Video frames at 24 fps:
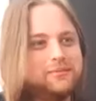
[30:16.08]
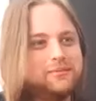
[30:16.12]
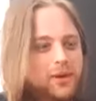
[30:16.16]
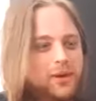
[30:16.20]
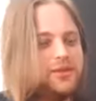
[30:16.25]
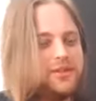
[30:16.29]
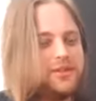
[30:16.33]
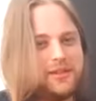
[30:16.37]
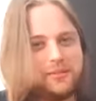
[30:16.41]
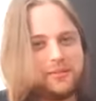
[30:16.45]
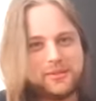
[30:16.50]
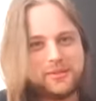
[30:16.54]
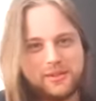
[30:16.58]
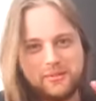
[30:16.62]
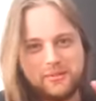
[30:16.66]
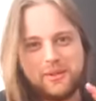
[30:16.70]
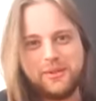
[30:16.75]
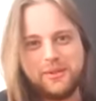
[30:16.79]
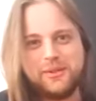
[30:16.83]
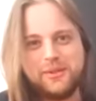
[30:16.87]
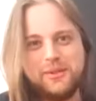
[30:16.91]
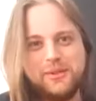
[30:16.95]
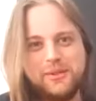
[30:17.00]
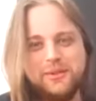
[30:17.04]
modes, the other was going
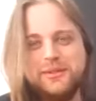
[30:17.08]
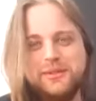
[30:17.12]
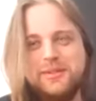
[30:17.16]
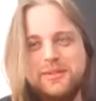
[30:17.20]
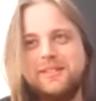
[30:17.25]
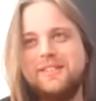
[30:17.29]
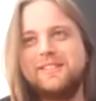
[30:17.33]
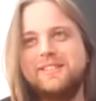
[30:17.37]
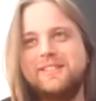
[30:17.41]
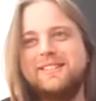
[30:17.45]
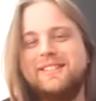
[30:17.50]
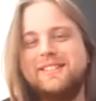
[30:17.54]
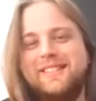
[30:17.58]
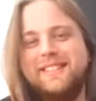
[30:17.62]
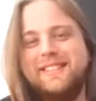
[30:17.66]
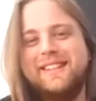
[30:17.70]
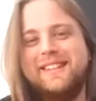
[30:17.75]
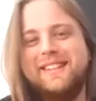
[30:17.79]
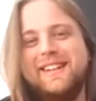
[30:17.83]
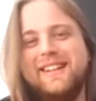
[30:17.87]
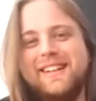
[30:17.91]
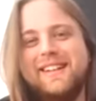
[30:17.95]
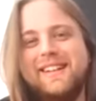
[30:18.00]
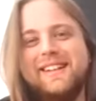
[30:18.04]
to be on chords.
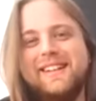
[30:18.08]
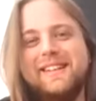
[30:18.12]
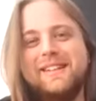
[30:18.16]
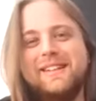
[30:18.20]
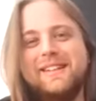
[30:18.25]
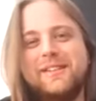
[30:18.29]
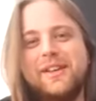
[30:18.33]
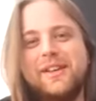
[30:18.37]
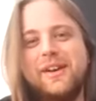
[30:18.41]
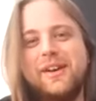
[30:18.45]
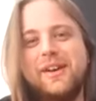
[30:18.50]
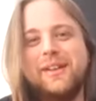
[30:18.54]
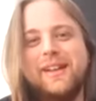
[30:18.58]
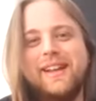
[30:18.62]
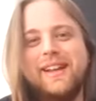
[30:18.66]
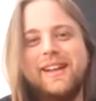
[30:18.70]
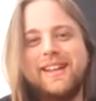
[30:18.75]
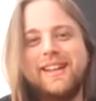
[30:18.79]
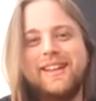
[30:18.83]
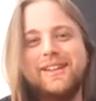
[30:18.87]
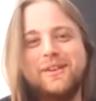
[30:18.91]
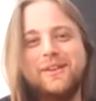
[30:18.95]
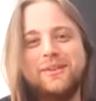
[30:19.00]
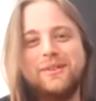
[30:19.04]
So
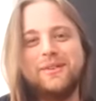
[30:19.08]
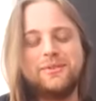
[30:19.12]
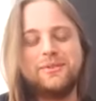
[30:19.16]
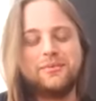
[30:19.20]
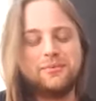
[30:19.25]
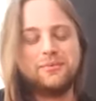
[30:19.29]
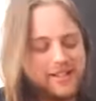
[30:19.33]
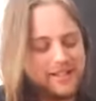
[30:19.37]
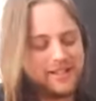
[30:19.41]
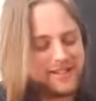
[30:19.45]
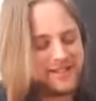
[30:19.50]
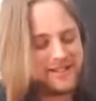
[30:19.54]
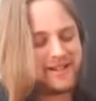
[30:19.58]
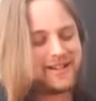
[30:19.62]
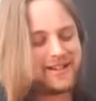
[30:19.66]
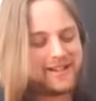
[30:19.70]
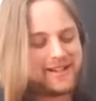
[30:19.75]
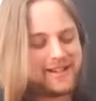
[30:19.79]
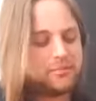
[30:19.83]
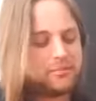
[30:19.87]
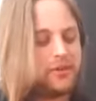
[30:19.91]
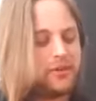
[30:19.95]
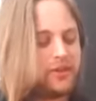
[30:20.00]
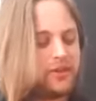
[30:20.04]
like, I was really studying
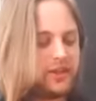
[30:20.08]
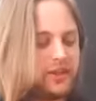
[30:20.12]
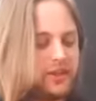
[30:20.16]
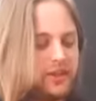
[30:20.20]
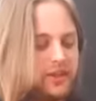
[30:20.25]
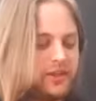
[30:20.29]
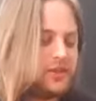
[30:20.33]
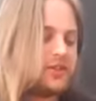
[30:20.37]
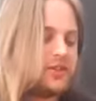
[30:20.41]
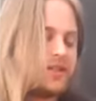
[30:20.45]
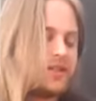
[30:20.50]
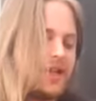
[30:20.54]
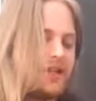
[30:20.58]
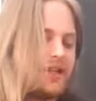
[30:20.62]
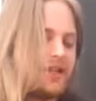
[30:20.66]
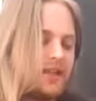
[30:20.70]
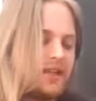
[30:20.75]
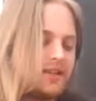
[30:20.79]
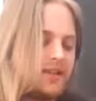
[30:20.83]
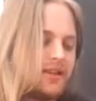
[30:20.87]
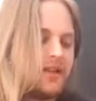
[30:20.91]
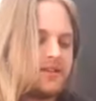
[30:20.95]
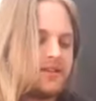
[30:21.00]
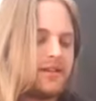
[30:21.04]
up on just how to
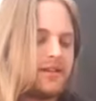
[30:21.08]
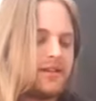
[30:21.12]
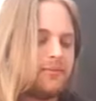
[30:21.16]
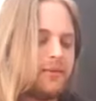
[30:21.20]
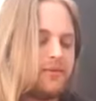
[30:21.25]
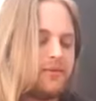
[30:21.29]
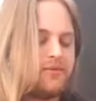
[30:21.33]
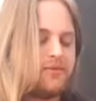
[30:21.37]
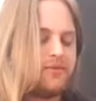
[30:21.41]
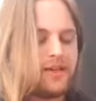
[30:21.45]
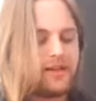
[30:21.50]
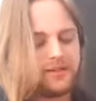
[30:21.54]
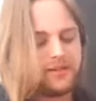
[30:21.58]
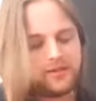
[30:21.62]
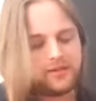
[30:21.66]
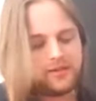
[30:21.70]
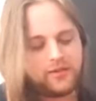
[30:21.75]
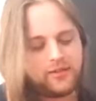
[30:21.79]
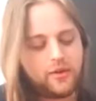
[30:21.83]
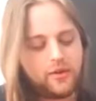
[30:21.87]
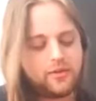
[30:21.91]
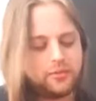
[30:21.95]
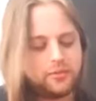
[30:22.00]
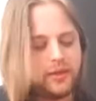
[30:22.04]
get the things under my fingers
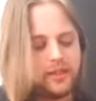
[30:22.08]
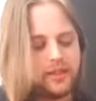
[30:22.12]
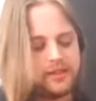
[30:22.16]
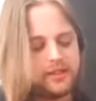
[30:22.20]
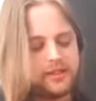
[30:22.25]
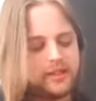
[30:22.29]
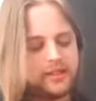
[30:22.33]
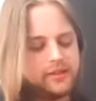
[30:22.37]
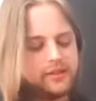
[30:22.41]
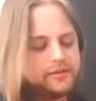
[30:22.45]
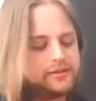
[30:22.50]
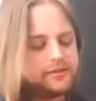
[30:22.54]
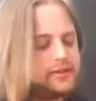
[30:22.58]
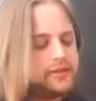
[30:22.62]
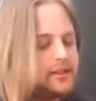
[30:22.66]
and know them well enough.